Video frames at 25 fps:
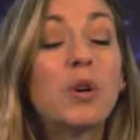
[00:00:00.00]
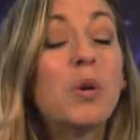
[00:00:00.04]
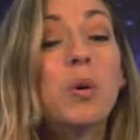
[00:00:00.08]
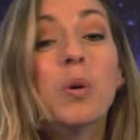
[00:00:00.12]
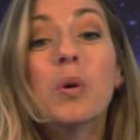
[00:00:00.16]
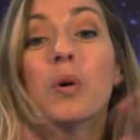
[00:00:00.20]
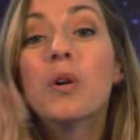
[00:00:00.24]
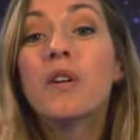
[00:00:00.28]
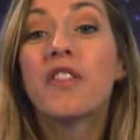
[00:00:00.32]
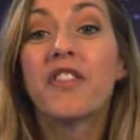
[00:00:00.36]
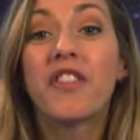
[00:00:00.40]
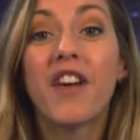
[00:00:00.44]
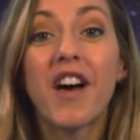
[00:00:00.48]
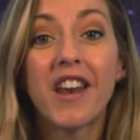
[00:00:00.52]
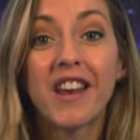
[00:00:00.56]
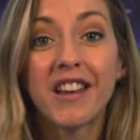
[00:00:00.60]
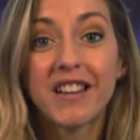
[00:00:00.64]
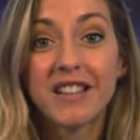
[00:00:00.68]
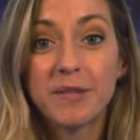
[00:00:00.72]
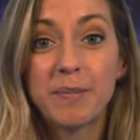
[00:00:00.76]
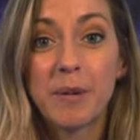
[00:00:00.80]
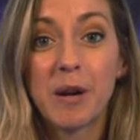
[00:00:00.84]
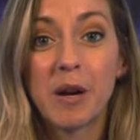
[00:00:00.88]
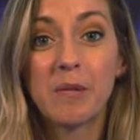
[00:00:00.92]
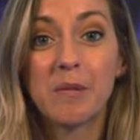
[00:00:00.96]
cool thought
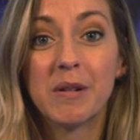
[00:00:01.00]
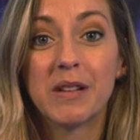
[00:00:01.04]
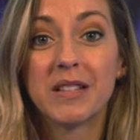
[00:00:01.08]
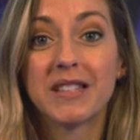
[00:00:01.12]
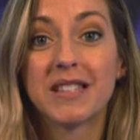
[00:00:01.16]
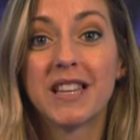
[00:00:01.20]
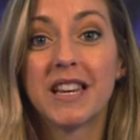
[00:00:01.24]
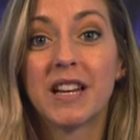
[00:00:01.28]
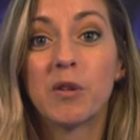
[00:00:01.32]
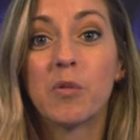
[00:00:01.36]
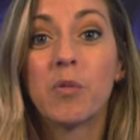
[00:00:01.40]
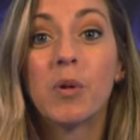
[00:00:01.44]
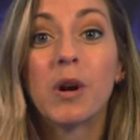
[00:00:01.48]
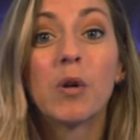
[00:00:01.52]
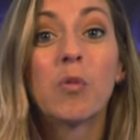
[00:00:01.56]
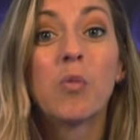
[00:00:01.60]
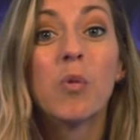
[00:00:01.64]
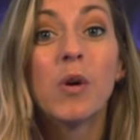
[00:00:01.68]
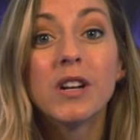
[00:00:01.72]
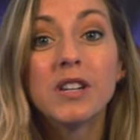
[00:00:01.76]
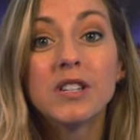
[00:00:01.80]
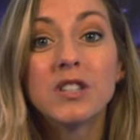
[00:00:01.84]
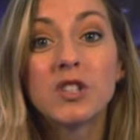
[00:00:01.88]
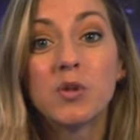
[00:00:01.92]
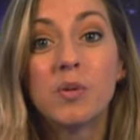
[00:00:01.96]
experiments like where
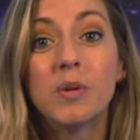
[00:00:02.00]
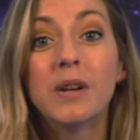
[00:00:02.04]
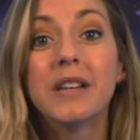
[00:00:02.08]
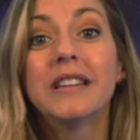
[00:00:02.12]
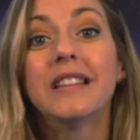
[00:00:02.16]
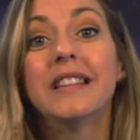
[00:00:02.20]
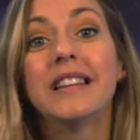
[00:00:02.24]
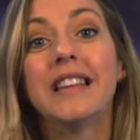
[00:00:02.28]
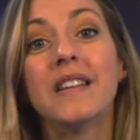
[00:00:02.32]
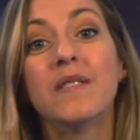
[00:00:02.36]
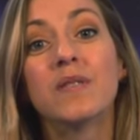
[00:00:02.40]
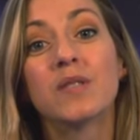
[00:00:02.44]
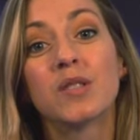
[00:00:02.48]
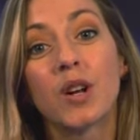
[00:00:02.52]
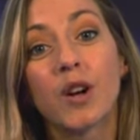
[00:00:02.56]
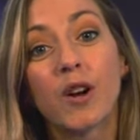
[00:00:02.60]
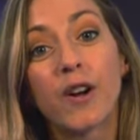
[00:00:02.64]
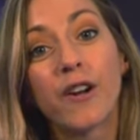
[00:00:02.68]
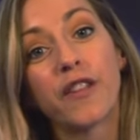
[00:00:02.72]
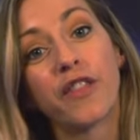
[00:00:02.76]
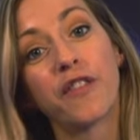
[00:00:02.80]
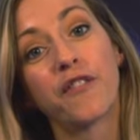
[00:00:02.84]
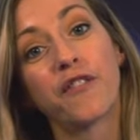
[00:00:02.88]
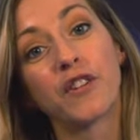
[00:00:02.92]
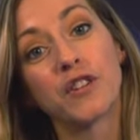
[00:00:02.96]
one twin leaves
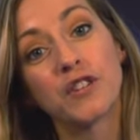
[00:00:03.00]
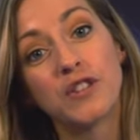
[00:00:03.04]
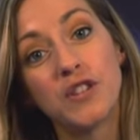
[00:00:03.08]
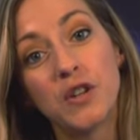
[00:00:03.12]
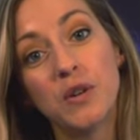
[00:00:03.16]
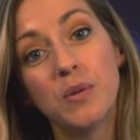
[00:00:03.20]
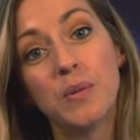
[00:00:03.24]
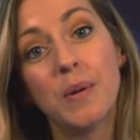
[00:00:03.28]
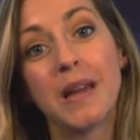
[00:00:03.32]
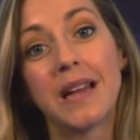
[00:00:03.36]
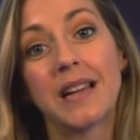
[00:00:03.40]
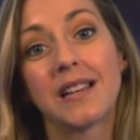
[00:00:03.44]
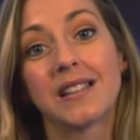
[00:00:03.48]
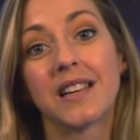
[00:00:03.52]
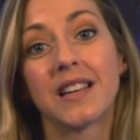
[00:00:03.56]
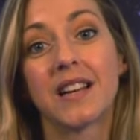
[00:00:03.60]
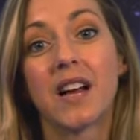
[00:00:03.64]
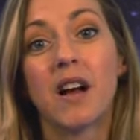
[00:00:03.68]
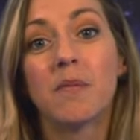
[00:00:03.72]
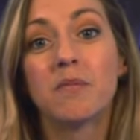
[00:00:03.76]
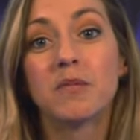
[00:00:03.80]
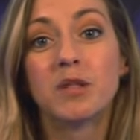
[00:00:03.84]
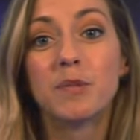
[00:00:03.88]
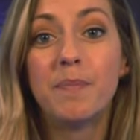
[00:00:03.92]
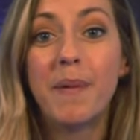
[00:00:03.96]
Earth for two weeks and
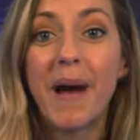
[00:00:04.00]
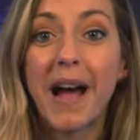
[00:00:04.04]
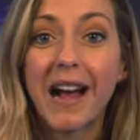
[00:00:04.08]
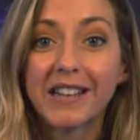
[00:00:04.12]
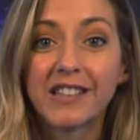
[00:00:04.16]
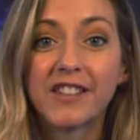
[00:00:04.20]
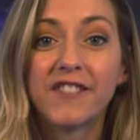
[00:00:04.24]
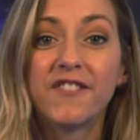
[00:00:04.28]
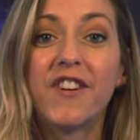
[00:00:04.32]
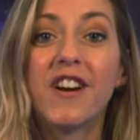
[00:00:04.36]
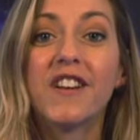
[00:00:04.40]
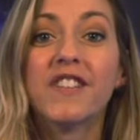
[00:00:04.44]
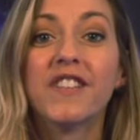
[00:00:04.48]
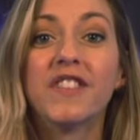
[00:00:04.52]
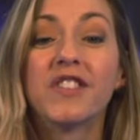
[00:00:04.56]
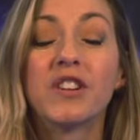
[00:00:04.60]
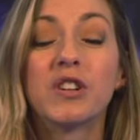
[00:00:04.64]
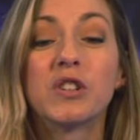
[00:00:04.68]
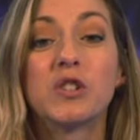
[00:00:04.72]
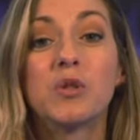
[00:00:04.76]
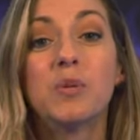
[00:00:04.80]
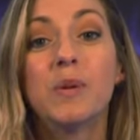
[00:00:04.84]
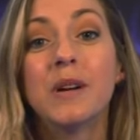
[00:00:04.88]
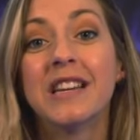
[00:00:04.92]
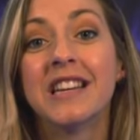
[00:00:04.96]
comes back to find that their
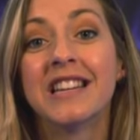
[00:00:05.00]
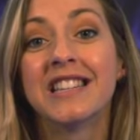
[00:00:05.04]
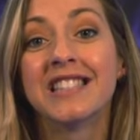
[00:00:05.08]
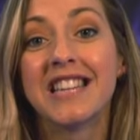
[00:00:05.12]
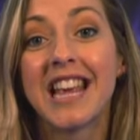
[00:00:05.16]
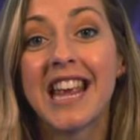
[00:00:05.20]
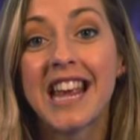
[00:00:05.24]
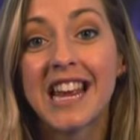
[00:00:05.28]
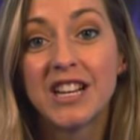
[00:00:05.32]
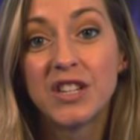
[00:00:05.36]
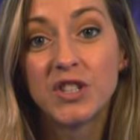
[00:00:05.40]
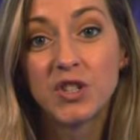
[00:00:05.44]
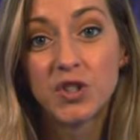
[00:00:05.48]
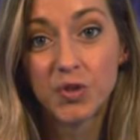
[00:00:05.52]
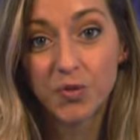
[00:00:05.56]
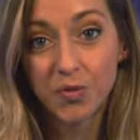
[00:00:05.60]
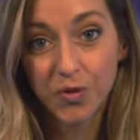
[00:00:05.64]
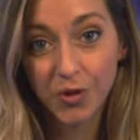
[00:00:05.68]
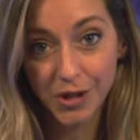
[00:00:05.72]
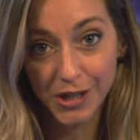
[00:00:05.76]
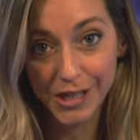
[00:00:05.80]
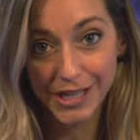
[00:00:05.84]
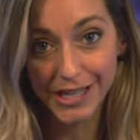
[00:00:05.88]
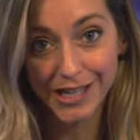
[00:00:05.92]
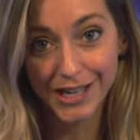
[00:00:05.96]
twin has aged
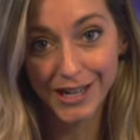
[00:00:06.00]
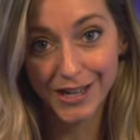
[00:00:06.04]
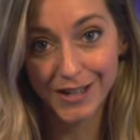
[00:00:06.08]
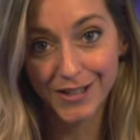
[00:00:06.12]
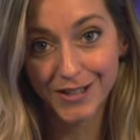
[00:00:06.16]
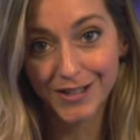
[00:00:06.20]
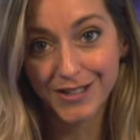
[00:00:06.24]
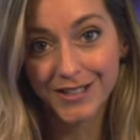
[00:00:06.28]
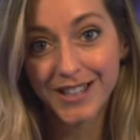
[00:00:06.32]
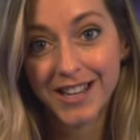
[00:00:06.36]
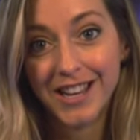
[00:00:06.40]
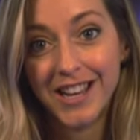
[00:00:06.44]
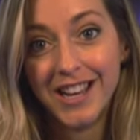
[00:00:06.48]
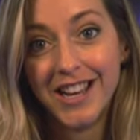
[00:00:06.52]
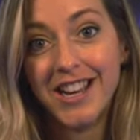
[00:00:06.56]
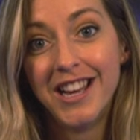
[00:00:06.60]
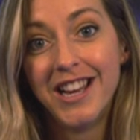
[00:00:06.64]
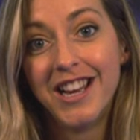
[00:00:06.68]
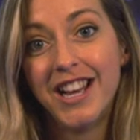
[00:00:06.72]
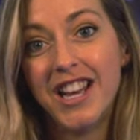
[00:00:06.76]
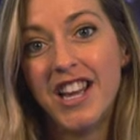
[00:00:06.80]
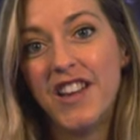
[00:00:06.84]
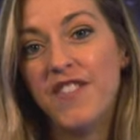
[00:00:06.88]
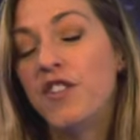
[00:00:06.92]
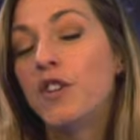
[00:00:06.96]
40 years.
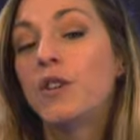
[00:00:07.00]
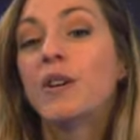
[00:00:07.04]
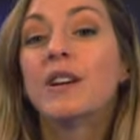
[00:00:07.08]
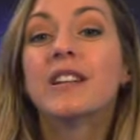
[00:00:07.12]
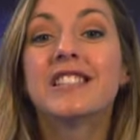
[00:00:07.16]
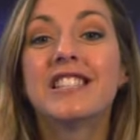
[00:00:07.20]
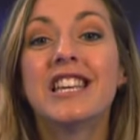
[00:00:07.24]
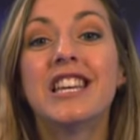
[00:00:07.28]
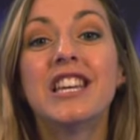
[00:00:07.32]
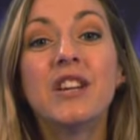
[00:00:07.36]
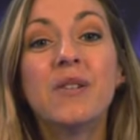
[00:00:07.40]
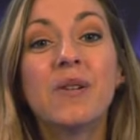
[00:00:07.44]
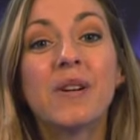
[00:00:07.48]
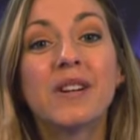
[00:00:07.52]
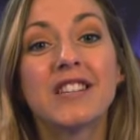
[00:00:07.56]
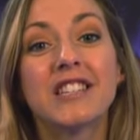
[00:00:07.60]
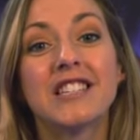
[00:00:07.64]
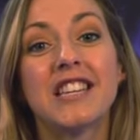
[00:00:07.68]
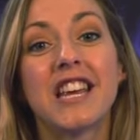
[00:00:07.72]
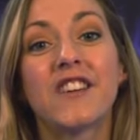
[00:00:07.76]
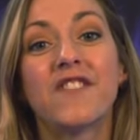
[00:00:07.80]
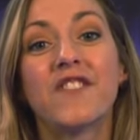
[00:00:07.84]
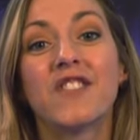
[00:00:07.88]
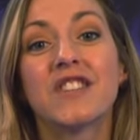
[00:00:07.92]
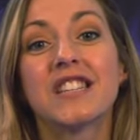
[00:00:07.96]
If you continue on to
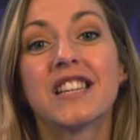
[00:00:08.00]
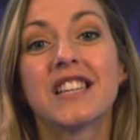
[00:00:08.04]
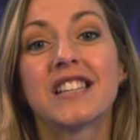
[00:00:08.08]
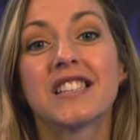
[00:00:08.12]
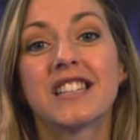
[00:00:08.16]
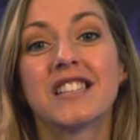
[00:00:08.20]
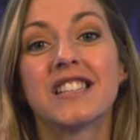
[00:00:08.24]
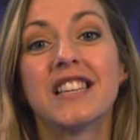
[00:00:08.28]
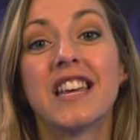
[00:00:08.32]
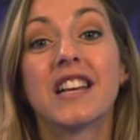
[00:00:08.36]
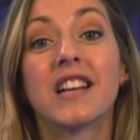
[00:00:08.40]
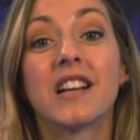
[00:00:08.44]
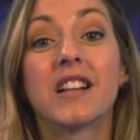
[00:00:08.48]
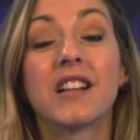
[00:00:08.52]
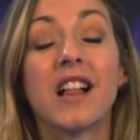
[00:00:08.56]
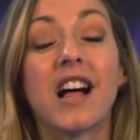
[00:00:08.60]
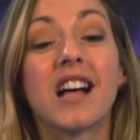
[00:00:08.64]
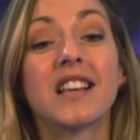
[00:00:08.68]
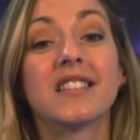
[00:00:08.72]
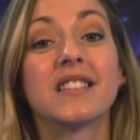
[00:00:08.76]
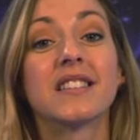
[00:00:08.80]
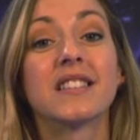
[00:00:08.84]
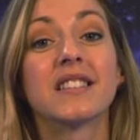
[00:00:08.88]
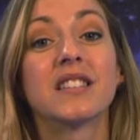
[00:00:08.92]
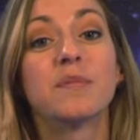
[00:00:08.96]
take physics and take a
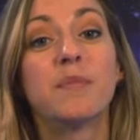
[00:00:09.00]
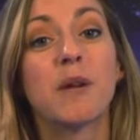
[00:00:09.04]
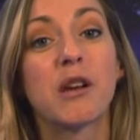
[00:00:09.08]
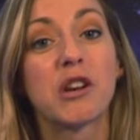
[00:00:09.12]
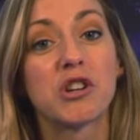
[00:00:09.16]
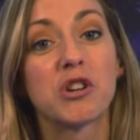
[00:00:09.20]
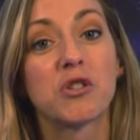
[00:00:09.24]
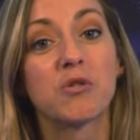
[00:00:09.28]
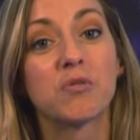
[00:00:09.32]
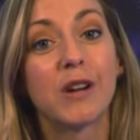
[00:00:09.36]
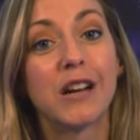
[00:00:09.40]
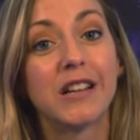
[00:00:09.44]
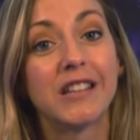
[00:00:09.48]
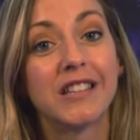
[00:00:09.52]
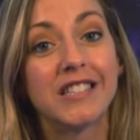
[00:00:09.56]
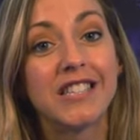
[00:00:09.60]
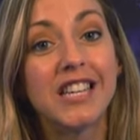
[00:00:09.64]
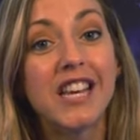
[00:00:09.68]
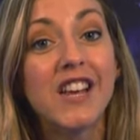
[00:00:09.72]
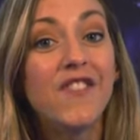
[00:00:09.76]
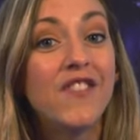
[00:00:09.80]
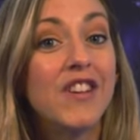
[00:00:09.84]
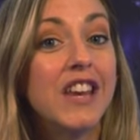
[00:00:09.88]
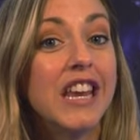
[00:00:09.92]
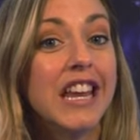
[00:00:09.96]
class on special
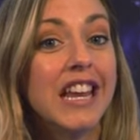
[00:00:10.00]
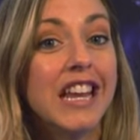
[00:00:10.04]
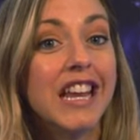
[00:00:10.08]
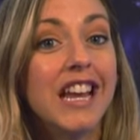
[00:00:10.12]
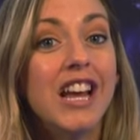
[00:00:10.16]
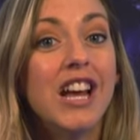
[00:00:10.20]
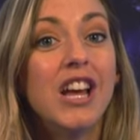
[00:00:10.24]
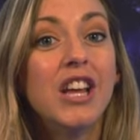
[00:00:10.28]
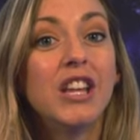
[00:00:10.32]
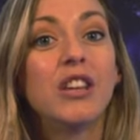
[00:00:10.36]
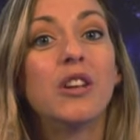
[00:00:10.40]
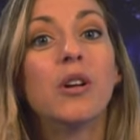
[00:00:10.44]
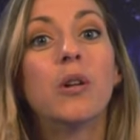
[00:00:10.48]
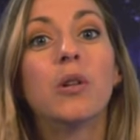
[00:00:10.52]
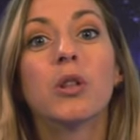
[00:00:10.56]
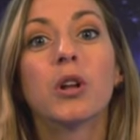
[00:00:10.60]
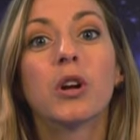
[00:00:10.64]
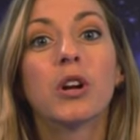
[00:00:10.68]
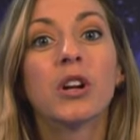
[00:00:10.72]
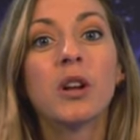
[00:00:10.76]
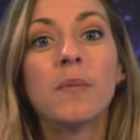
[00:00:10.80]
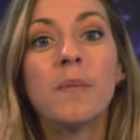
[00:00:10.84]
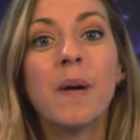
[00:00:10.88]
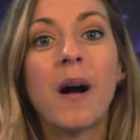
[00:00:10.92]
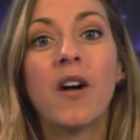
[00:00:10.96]
relativity, you'll
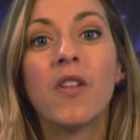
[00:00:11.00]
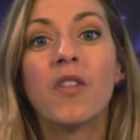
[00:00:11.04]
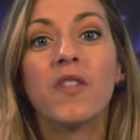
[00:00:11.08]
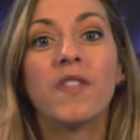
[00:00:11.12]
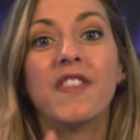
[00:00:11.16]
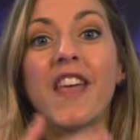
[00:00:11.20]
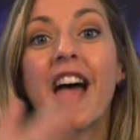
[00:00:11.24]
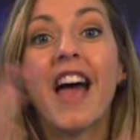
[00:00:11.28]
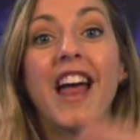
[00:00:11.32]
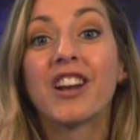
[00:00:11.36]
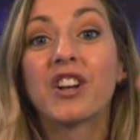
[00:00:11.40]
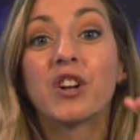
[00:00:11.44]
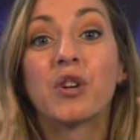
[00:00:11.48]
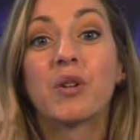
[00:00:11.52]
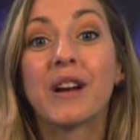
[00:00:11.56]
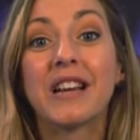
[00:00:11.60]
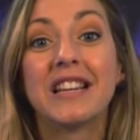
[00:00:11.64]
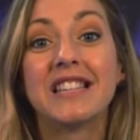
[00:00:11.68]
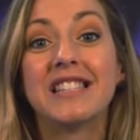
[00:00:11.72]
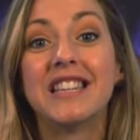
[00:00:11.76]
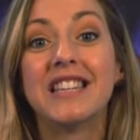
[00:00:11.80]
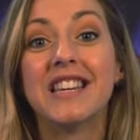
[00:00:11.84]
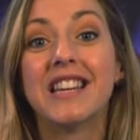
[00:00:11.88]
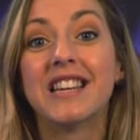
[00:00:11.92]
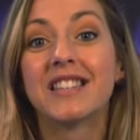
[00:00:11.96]
learn about that
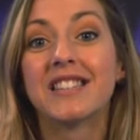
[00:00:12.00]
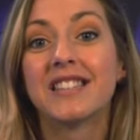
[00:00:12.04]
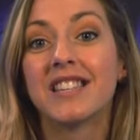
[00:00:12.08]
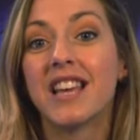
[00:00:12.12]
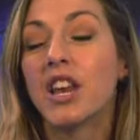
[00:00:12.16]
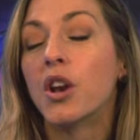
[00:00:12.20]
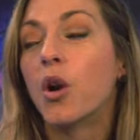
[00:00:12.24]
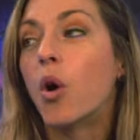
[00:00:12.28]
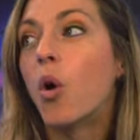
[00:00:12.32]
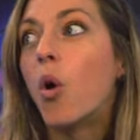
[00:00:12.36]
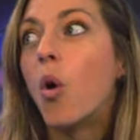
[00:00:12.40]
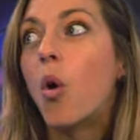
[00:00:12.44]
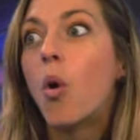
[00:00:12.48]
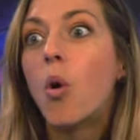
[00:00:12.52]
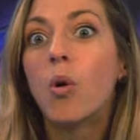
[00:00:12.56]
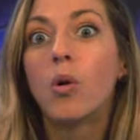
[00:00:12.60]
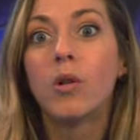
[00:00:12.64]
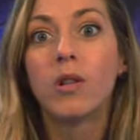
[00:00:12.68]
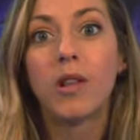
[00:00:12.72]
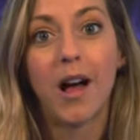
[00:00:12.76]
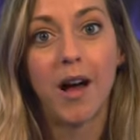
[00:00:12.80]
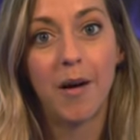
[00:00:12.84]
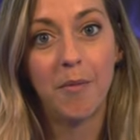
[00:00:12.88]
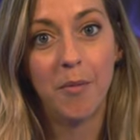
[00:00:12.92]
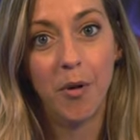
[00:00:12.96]
craziness and a whole
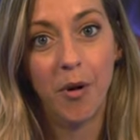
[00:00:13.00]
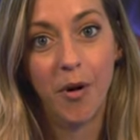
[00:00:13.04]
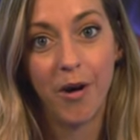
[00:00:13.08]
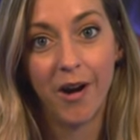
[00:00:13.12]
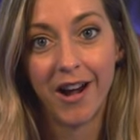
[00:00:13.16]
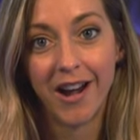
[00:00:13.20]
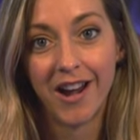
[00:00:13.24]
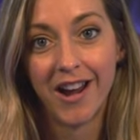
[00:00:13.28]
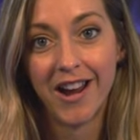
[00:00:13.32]
lot more.